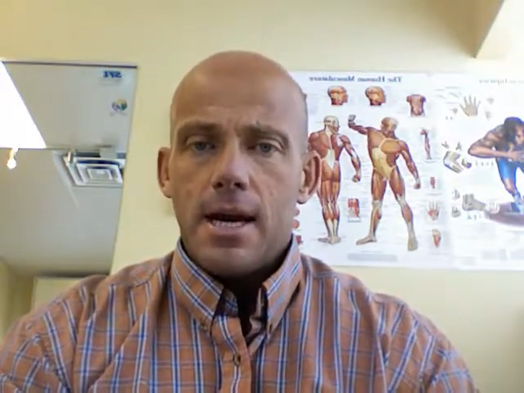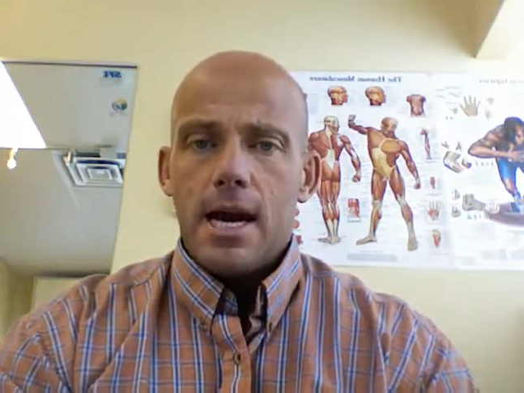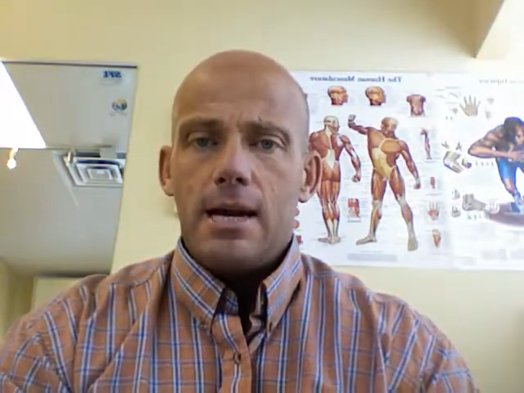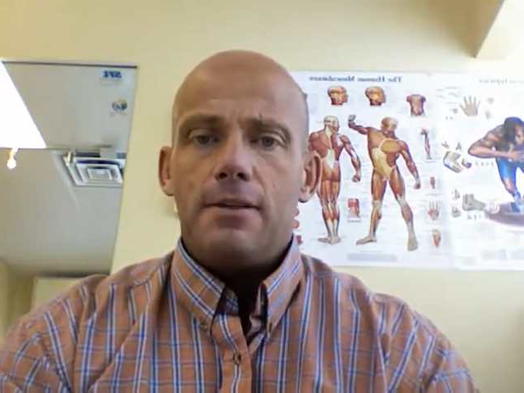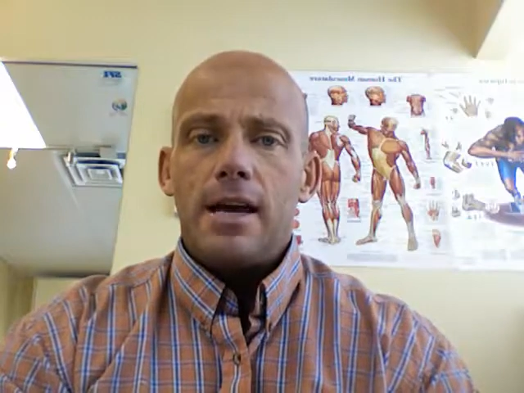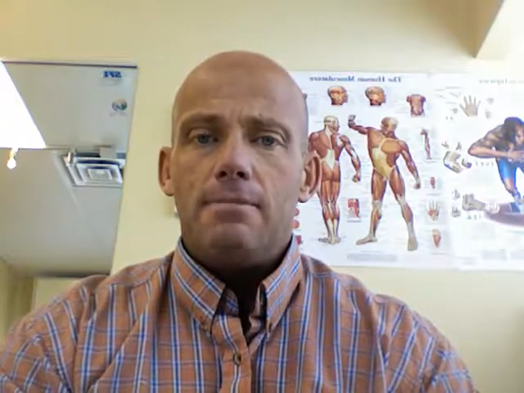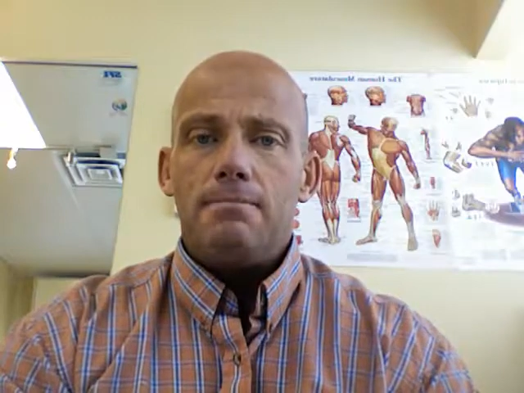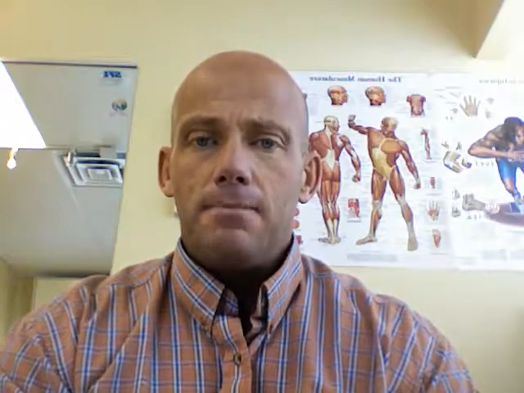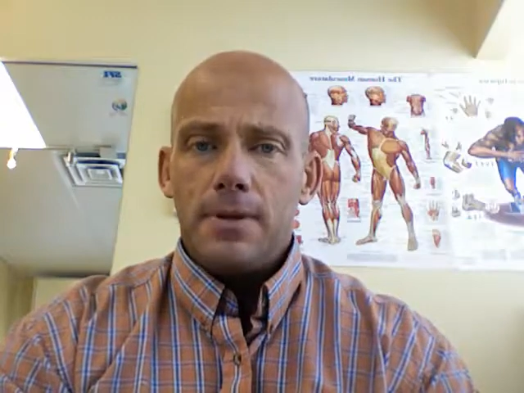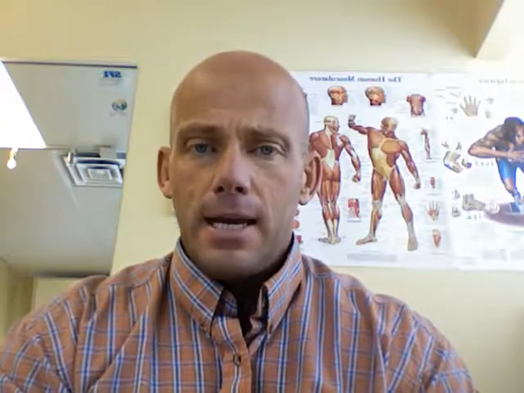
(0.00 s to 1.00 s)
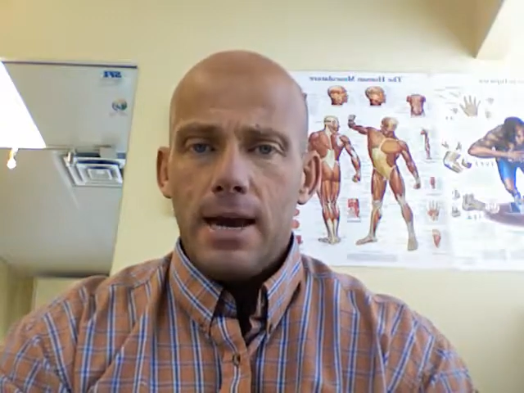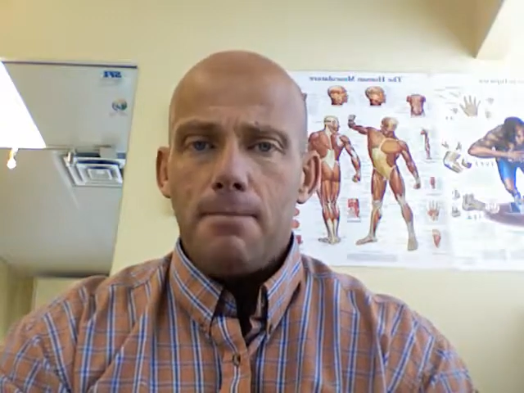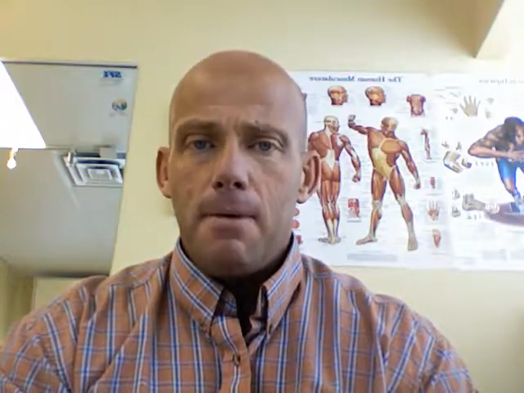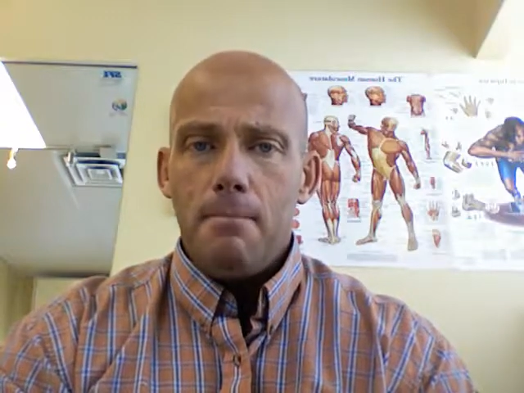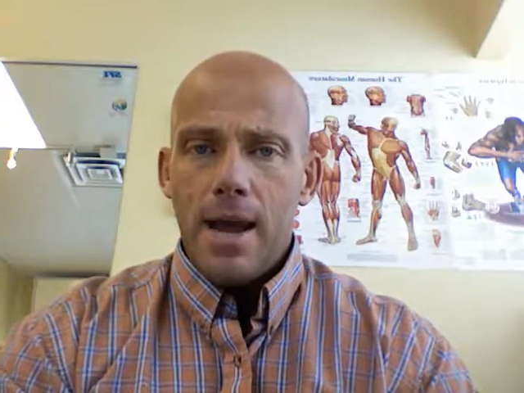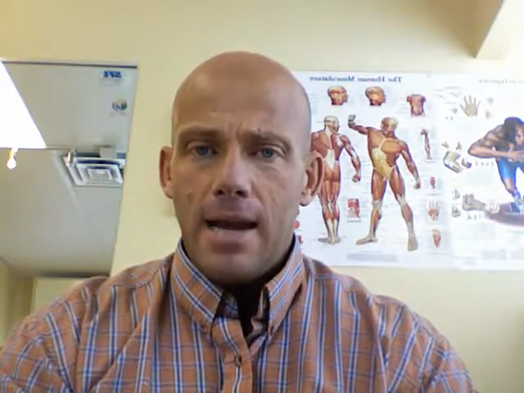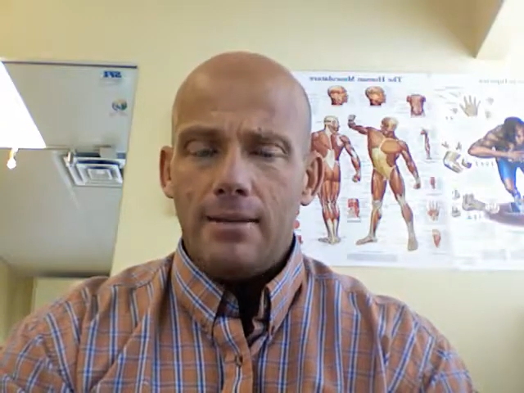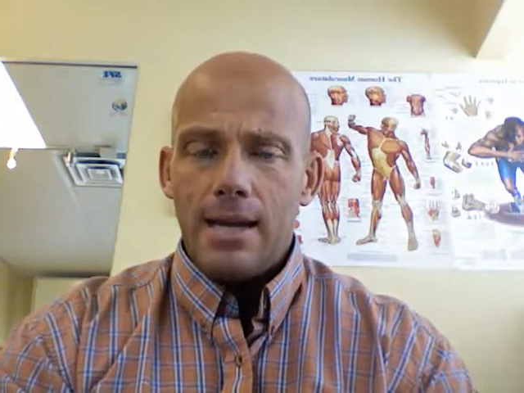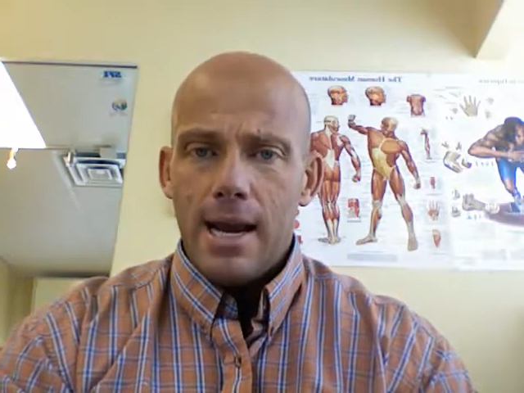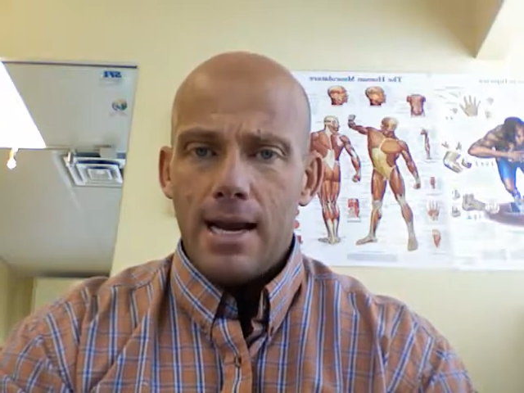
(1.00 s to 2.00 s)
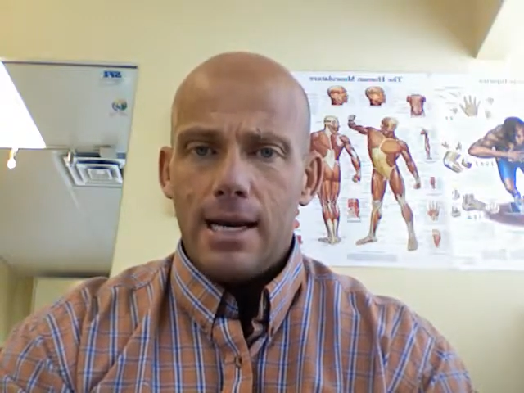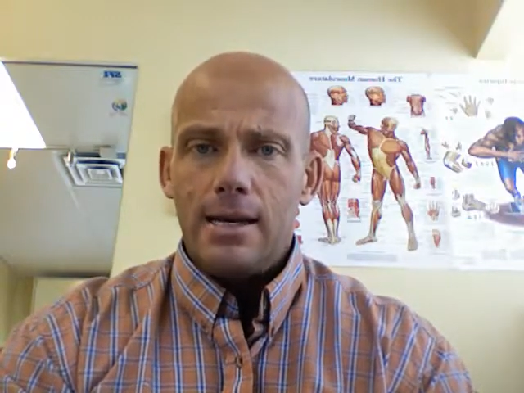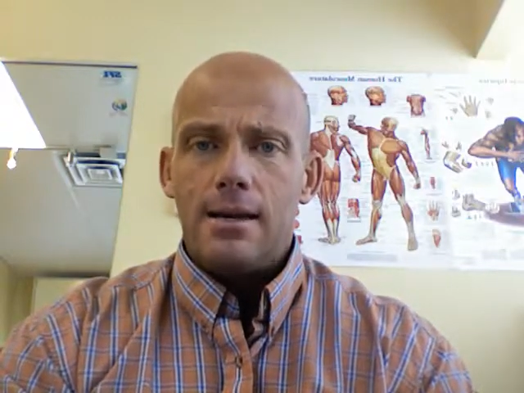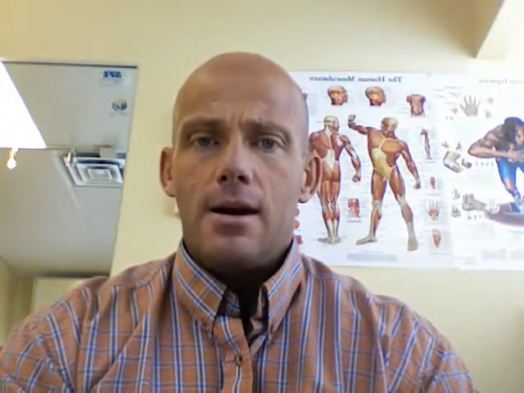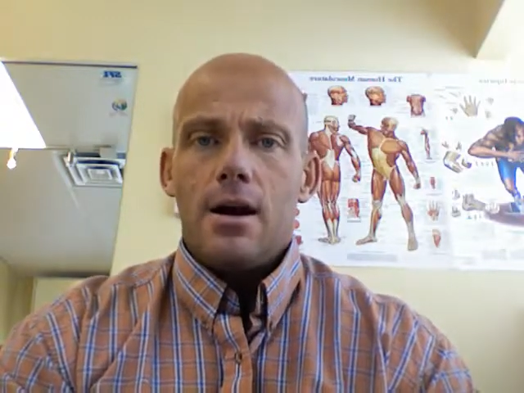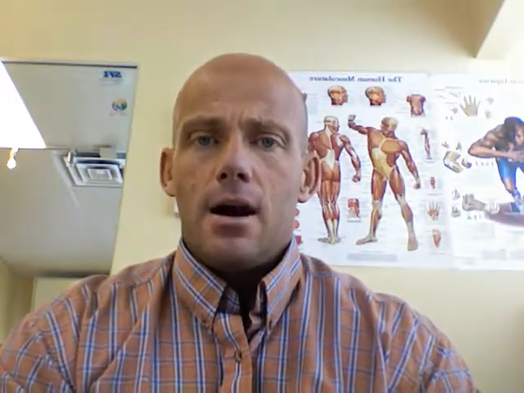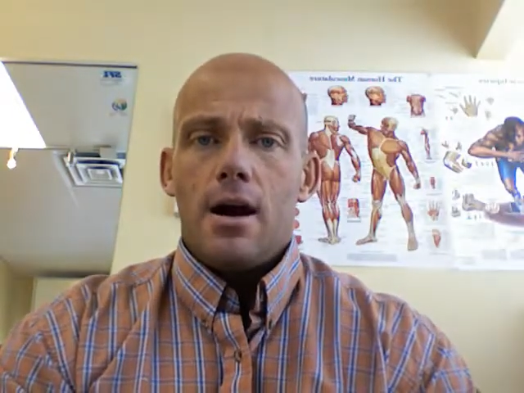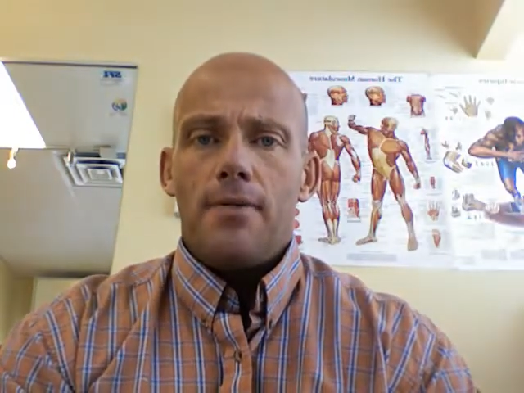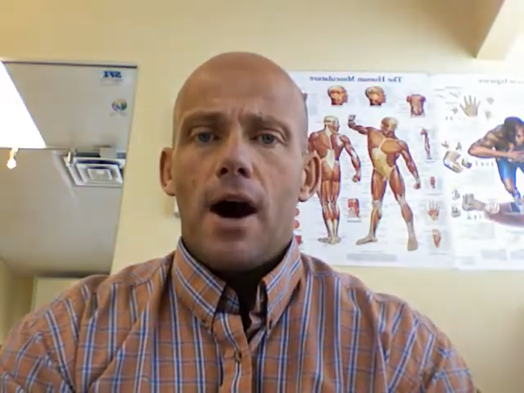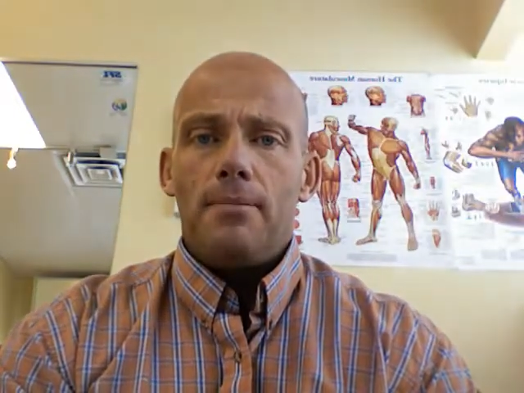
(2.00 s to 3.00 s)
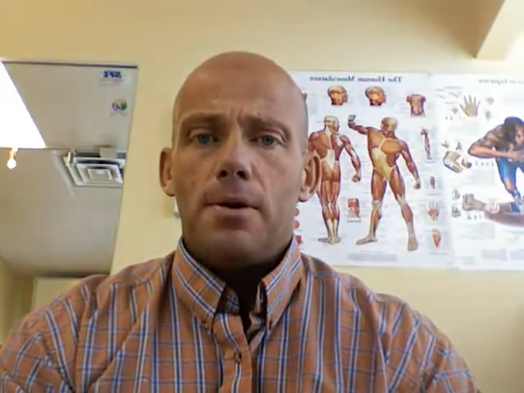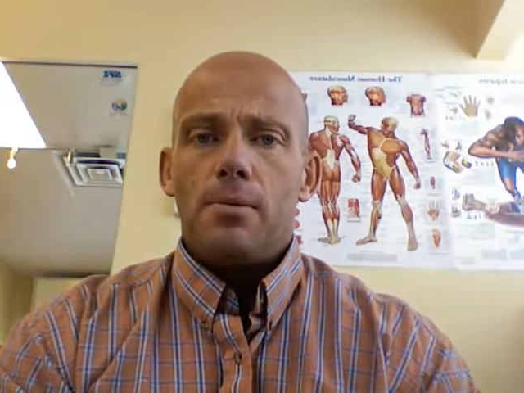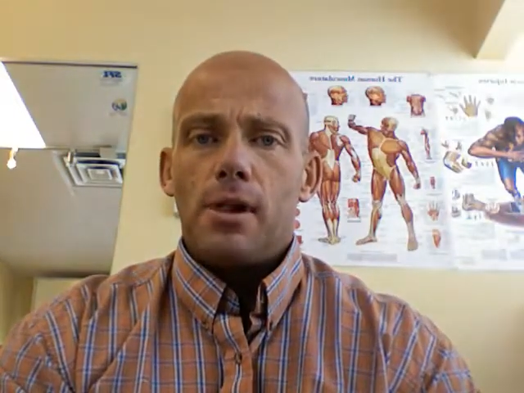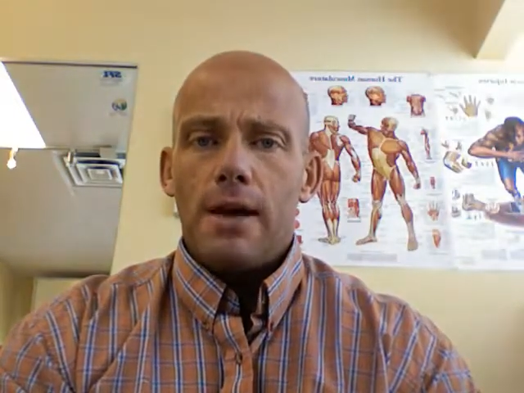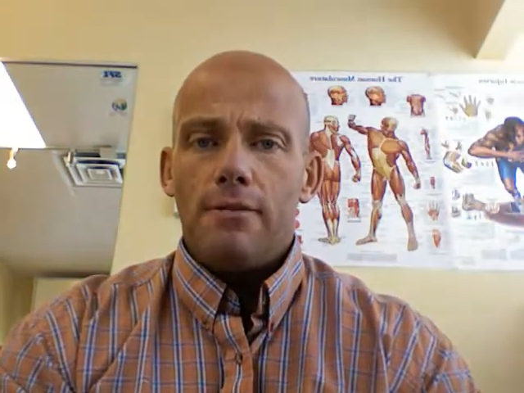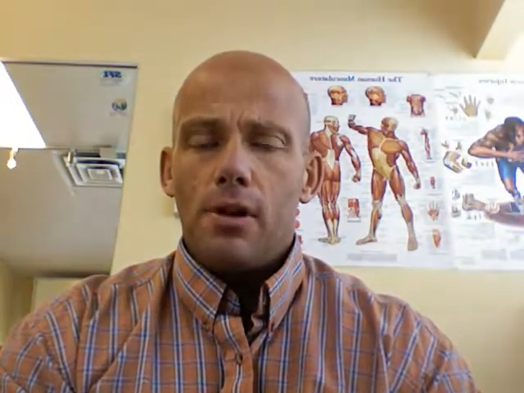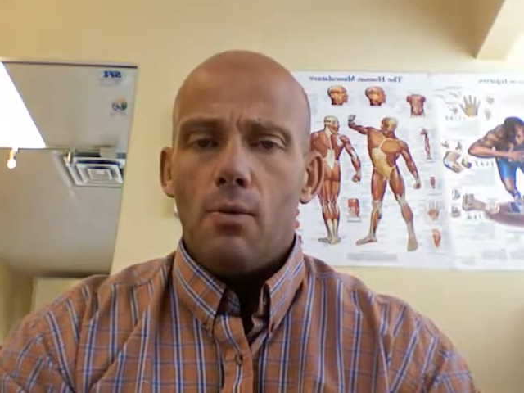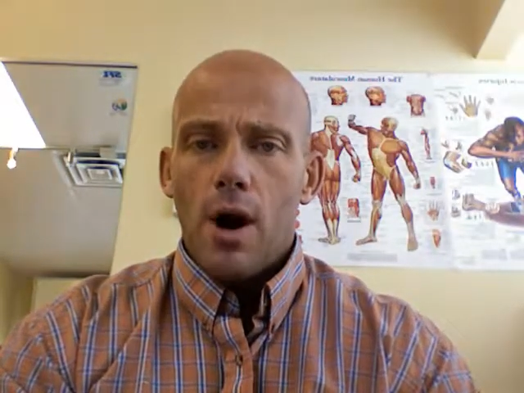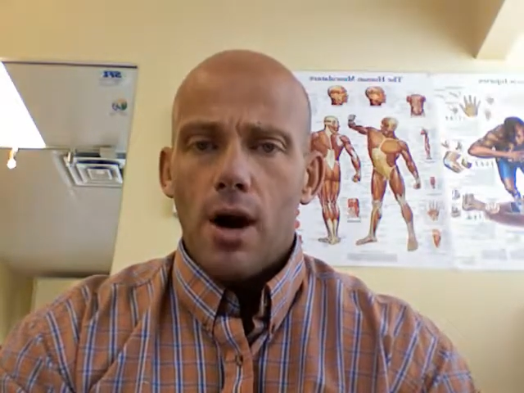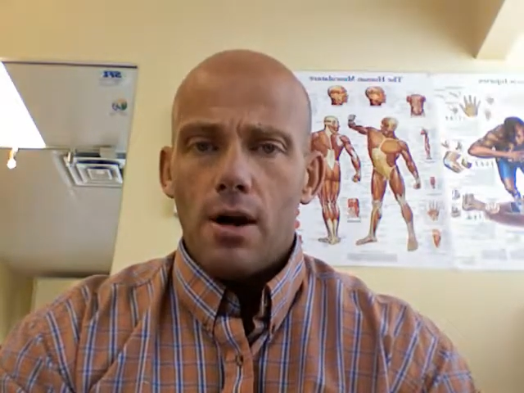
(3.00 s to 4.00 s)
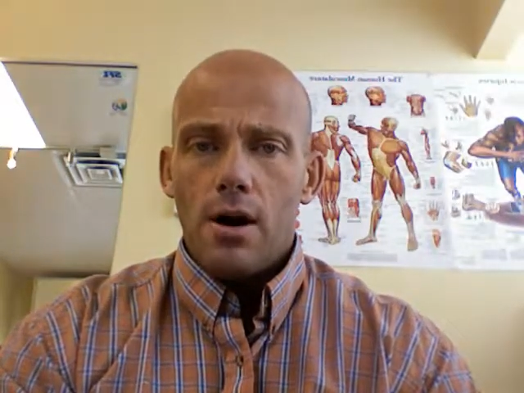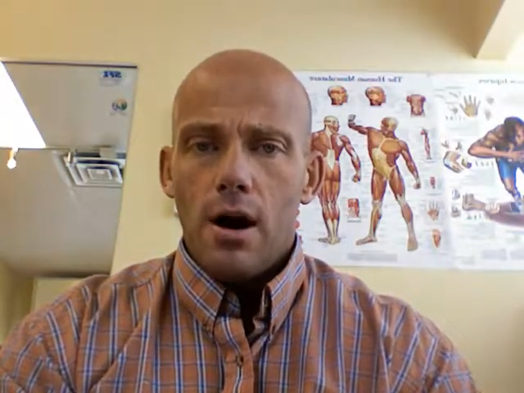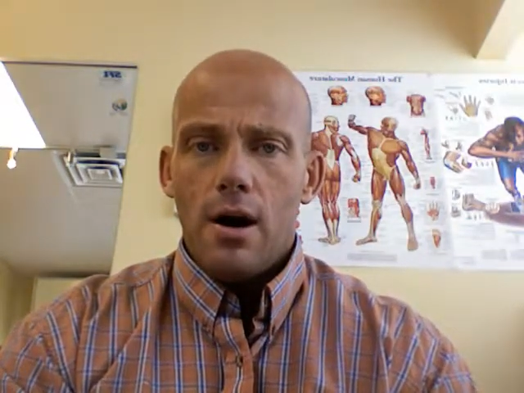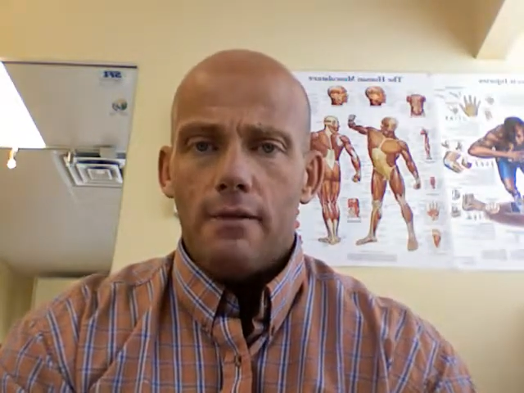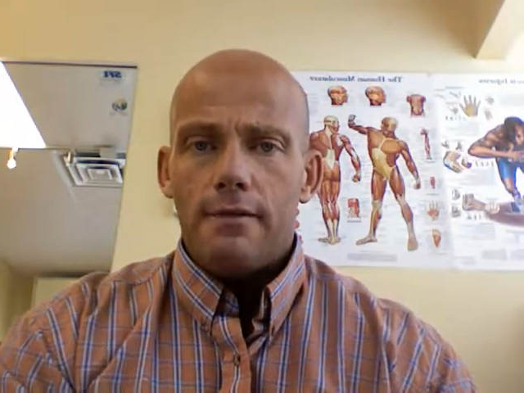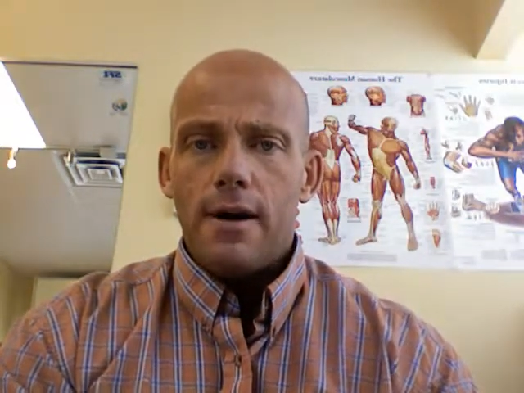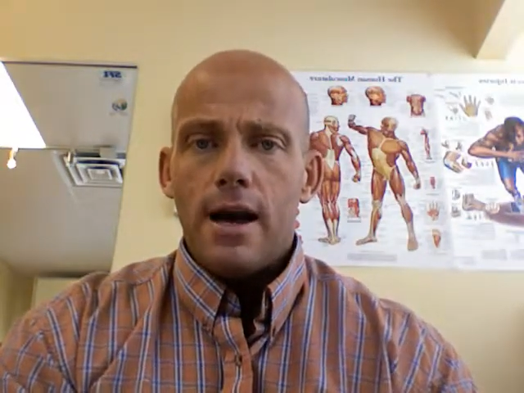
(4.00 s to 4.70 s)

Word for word: and if you can keep maintaining adoptable level of water of